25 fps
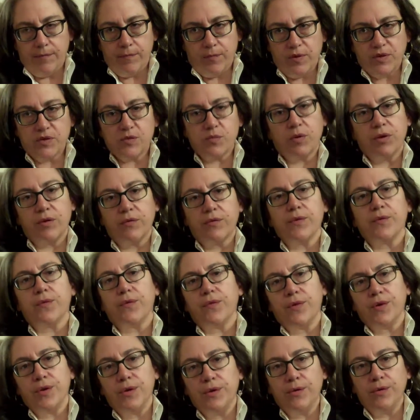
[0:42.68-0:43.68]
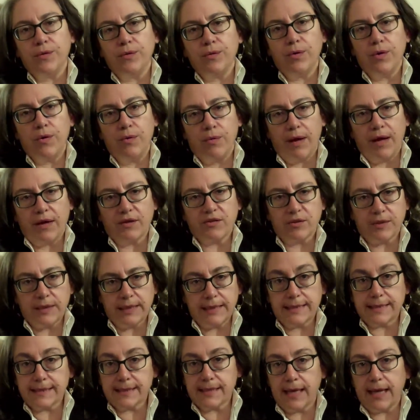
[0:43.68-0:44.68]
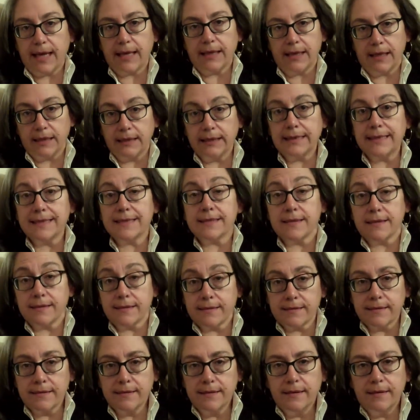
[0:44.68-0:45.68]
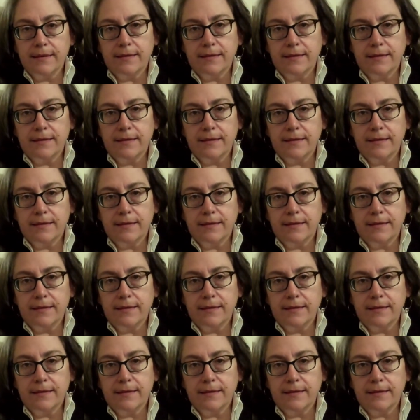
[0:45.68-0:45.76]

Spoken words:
was one of the few who actually sat and listened